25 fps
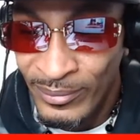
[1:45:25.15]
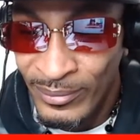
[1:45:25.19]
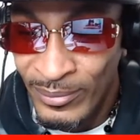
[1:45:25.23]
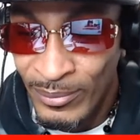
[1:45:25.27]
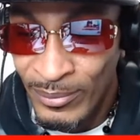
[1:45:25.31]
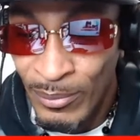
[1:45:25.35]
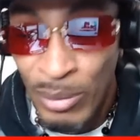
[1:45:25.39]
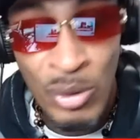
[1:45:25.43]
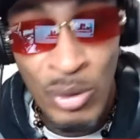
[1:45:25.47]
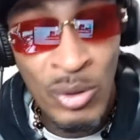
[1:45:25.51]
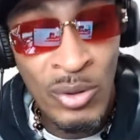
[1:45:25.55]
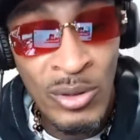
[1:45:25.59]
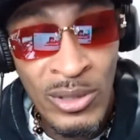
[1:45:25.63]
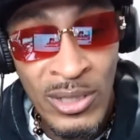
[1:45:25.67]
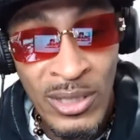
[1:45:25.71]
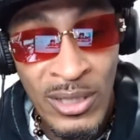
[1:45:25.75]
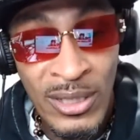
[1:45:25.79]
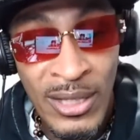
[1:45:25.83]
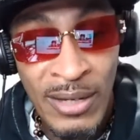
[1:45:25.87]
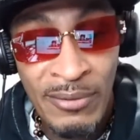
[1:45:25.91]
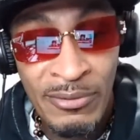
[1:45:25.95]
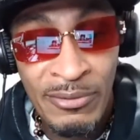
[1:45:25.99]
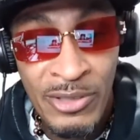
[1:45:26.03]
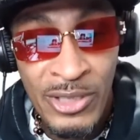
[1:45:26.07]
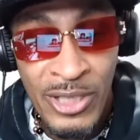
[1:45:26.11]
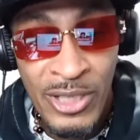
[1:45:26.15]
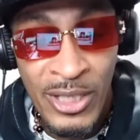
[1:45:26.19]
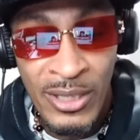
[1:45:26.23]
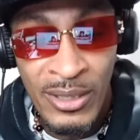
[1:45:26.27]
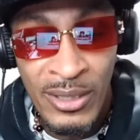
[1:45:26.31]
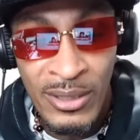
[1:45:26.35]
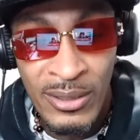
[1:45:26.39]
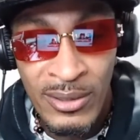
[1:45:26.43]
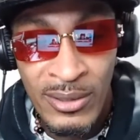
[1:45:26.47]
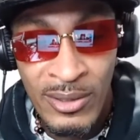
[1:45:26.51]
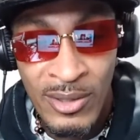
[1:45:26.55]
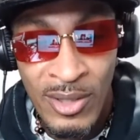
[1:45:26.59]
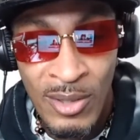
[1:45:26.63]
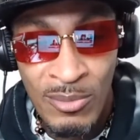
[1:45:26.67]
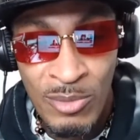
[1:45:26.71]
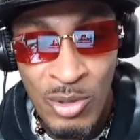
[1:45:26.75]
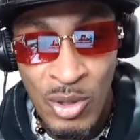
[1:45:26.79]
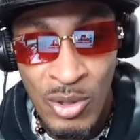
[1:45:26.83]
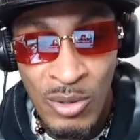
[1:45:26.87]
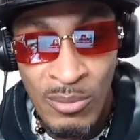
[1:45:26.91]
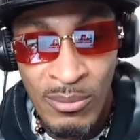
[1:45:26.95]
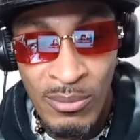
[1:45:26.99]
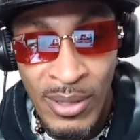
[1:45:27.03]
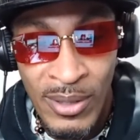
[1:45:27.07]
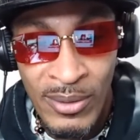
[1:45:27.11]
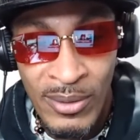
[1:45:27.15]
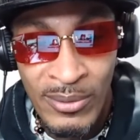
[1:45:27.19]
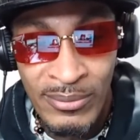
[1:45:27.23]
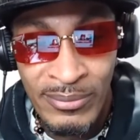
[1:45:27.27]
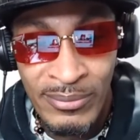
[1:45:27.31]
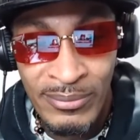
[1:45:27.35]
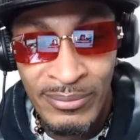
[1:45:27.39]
put on your left cheek. You know what I'm talking about?